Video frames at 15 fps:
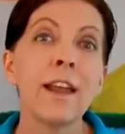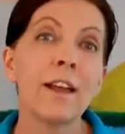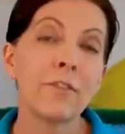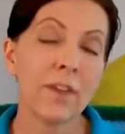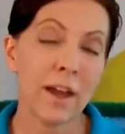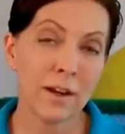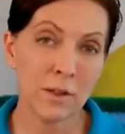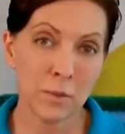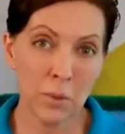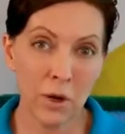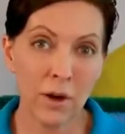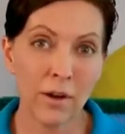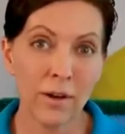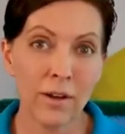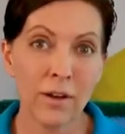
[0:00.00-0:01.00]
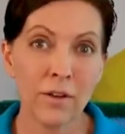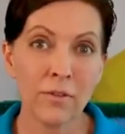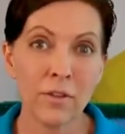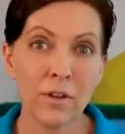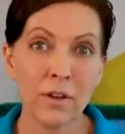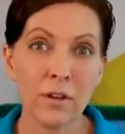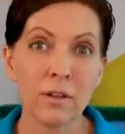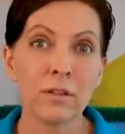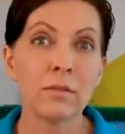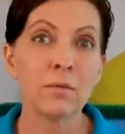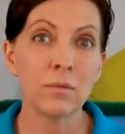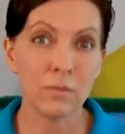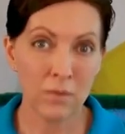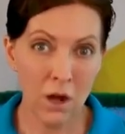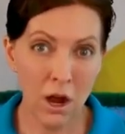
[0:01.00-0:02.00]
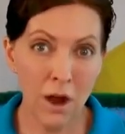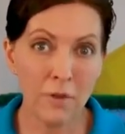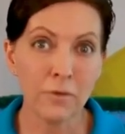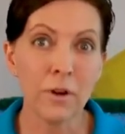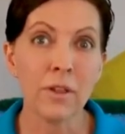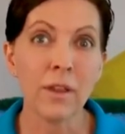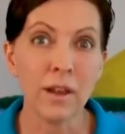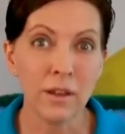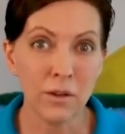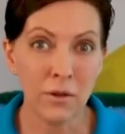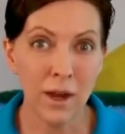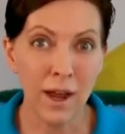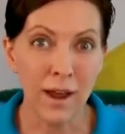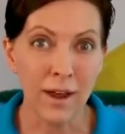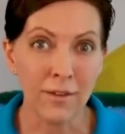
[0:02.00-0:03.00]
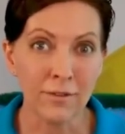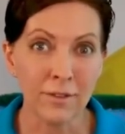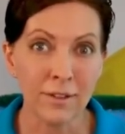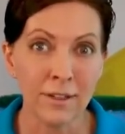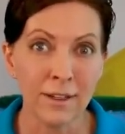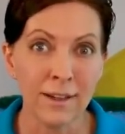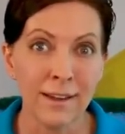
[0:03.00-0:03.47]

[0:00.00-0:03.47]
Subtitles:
if that is part of the offer that you have.